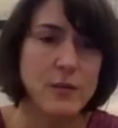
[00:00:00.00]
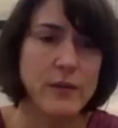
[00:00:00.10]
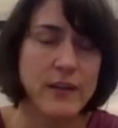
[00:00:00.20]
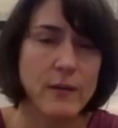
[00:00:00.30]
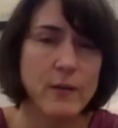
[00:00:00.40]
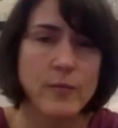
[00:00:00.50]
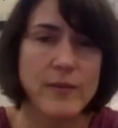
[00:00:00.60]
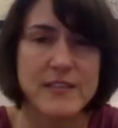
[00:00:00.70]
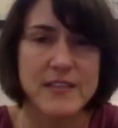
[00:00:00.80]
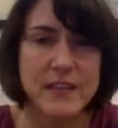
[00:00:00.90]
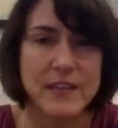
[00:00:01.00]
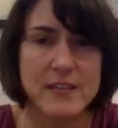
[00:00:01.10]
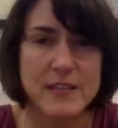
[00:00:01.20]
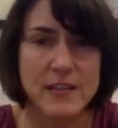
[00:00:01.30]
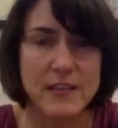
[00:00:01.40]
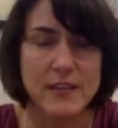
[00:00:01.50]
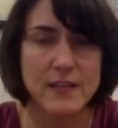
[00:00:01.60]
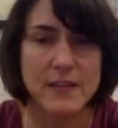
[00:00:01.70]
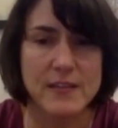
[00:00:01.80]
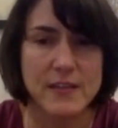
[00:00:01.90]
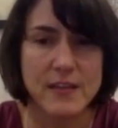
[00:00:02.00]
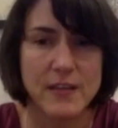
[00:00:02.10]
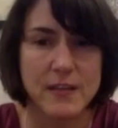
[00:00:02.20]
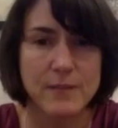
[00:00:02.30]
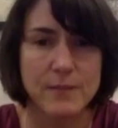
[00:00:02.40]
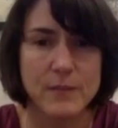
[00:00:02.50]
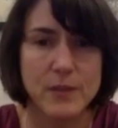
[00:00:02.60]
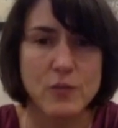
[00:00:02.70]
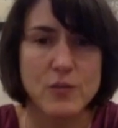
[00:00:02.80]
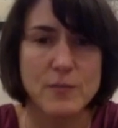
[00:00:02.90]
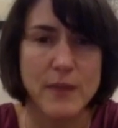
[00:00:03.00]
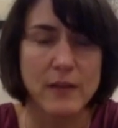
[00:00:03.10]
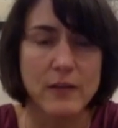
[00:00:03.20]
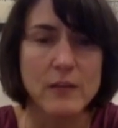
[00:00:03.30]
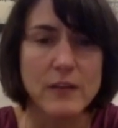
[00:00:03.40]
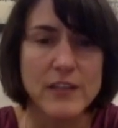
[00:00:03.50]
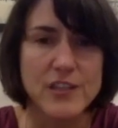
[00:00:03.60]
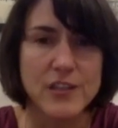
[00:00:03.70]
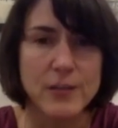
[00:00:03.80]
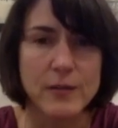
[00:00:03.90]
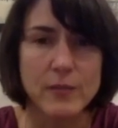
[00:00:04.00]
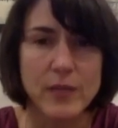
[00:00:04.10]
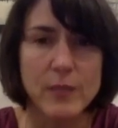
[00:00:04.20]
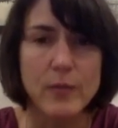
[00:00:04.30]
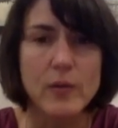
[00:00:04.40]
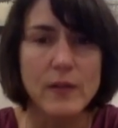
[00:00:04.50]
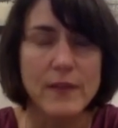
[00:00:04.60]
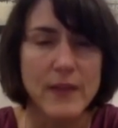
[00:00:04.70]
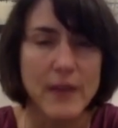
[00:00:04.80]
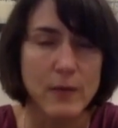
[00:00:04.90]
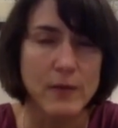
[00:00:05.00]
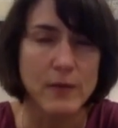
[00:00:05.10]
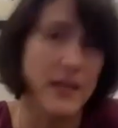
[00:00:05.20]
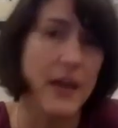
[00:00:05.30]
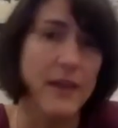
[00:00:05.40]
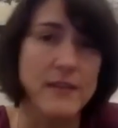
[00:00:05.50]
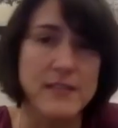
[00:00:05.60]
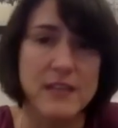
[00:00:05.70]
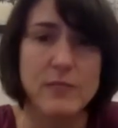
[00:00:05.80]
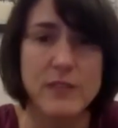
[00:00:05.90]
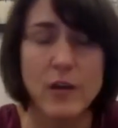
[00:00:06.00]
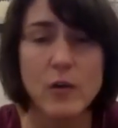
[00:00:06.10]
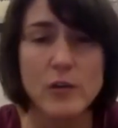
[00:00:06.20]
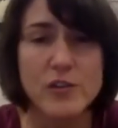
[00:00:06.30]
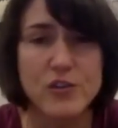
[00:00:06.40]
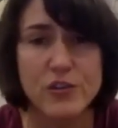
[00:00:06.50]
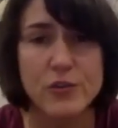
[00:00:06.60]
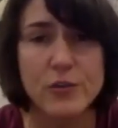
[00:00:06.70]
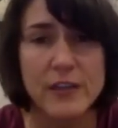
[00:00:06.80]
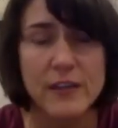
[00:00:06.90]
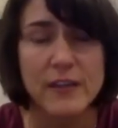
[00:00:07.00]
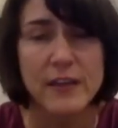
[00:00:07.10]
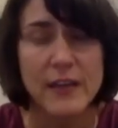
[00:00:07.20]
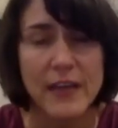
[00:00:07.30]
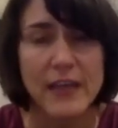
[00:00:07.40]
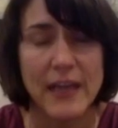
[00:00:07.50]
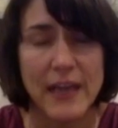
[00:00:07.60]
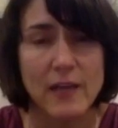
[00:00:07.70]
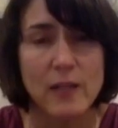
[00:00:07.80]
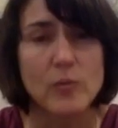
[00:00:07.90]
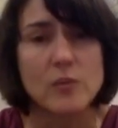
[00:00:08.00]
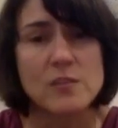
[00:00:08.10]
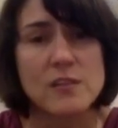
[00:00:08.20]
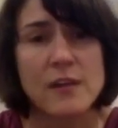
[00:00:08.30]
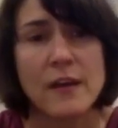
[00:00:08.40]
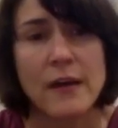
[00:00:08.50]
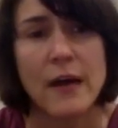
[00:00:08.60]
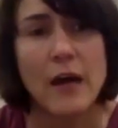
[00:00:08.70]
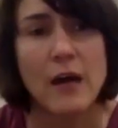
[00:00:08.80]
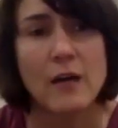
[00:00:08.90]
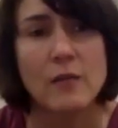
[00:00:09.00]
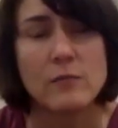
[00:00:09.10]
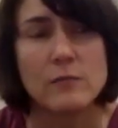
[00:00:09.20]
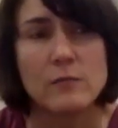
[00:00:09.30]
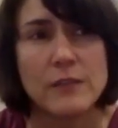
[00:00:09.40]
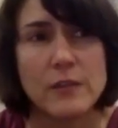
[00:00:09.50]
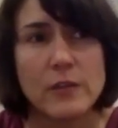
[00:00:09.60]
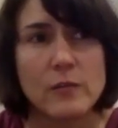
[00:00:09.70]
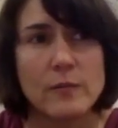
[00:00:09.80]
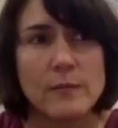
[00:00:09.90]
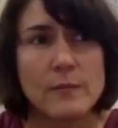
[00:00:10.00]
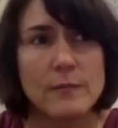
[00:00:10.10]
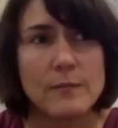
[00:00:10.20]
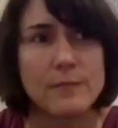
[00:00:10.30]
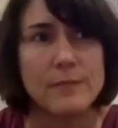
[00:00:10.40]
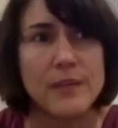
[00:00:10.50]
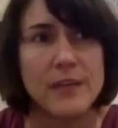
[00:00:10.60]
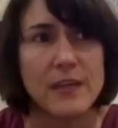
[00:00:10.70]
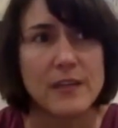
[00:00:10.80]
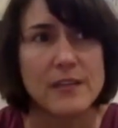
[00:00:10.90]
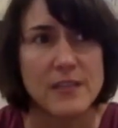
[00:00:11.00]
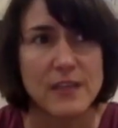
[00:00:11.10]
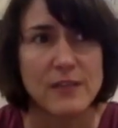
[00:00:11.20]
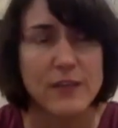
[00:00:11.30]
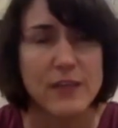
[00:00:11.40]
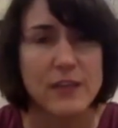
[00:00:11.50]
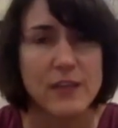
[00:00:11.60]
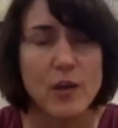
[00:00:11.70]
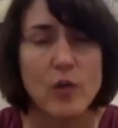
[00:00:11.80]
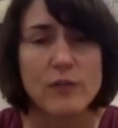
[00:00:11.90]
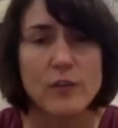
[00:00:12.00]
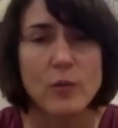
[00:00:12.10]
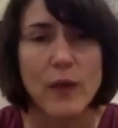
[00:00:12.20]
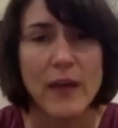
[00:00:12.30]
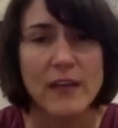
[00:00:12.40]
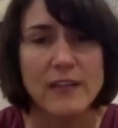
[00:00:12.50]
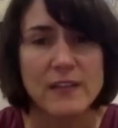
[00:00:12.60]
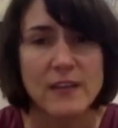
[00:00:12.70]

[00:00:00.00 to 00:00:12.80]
we know obesity is a huge medical issue in people, and once again, the same thing holds true in animals. You know, being significantly overweight,